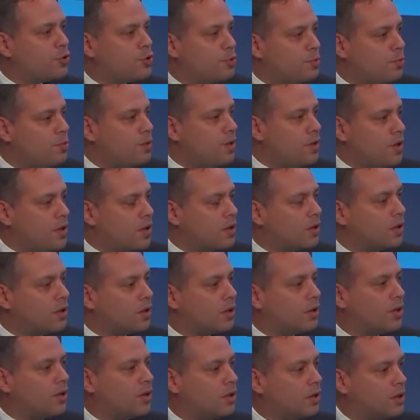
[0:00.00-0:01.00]
to be
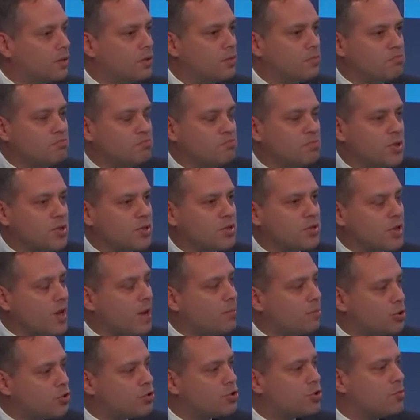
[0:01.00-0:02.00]

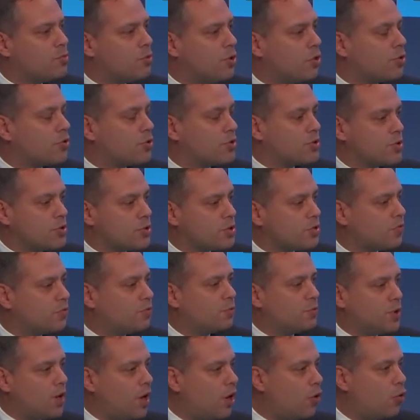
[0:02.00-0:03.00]
established democracies
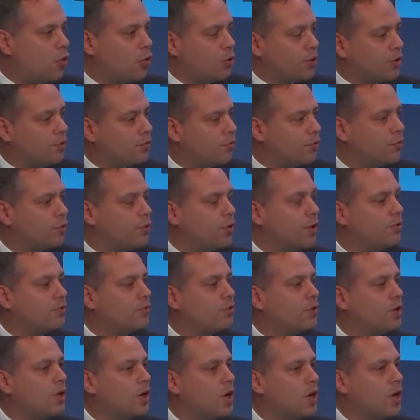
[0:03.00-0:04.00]
from now on and
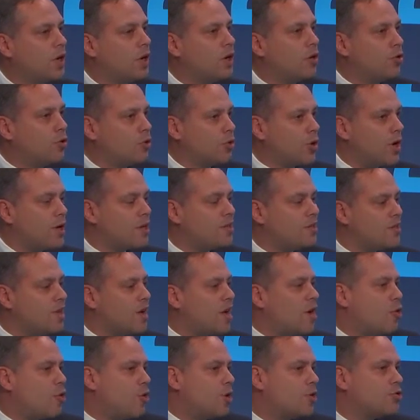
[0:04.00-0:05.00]
forever, right
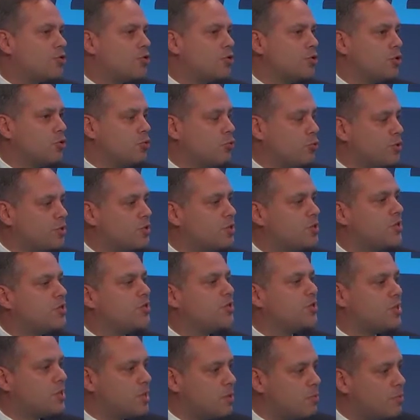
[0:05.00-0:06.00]
now actually we see
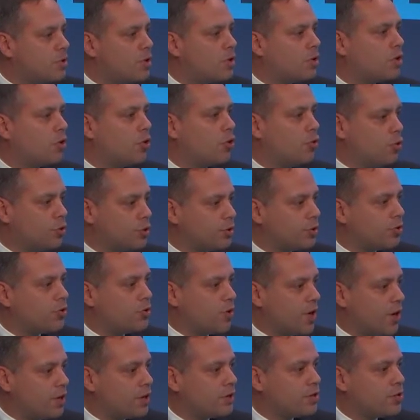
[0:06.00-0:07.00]
similar
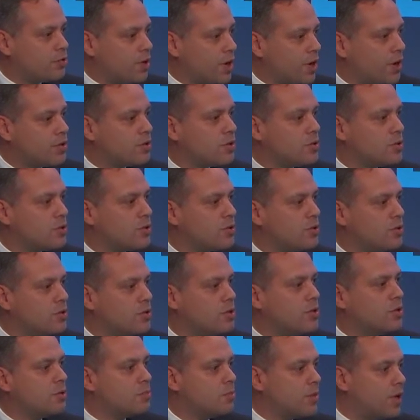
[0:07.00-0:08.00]
autocratic trends,
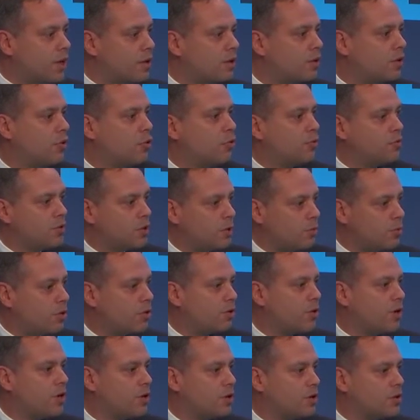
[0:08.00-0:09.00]
dismantling of
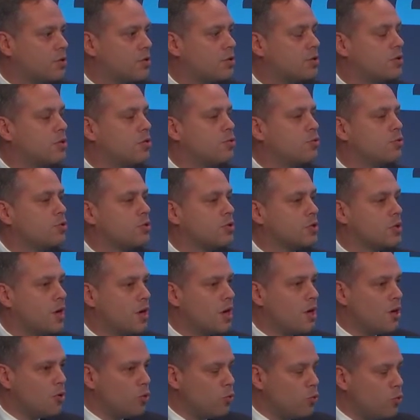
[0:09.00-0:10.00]
democratic institutions
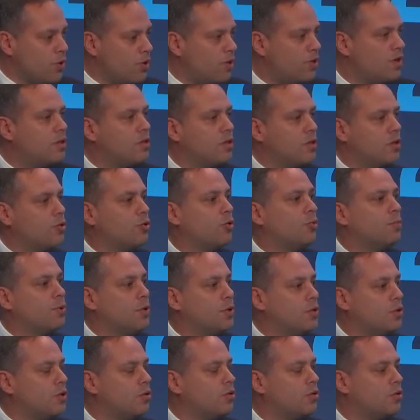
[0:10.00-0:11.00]
within the
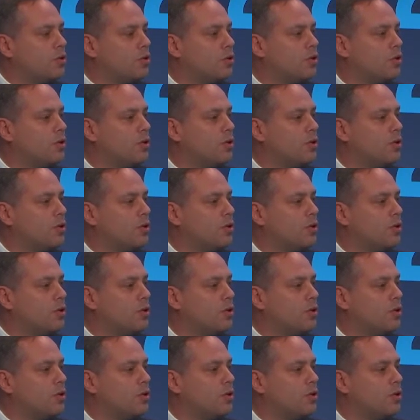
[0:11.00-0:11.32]
European Union.